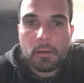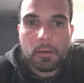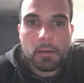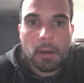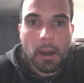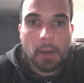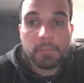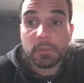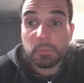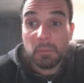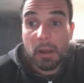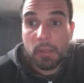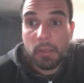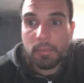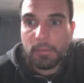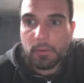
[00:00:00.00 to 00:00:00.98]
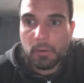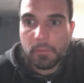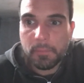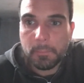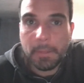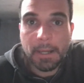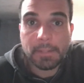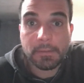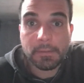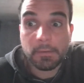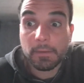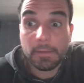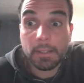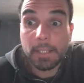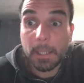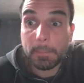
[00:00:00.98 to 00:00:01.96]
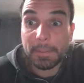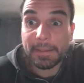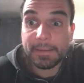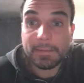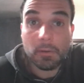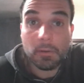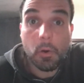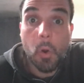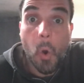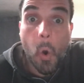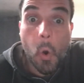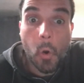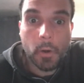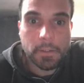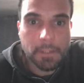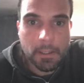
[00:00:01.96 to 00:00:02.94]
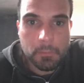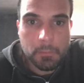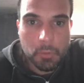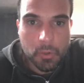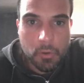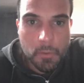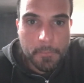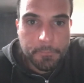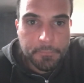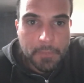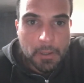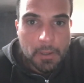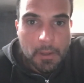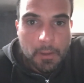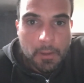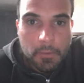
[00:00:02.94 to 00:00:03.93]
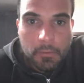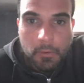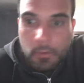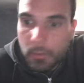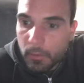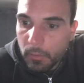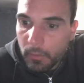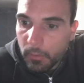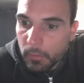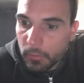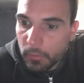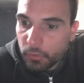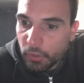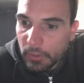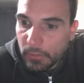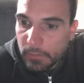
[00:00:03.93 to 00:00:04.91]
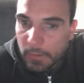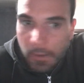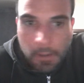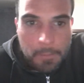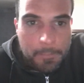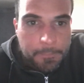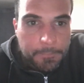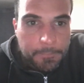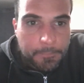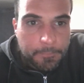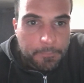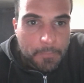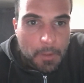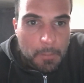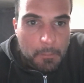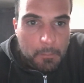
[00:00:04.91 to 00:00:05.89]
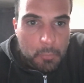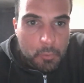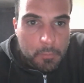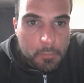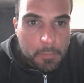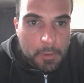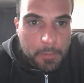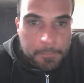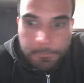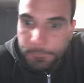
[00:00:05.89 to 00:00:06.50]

aftermath of a battle that happens a long time ago. So check the time. Boom.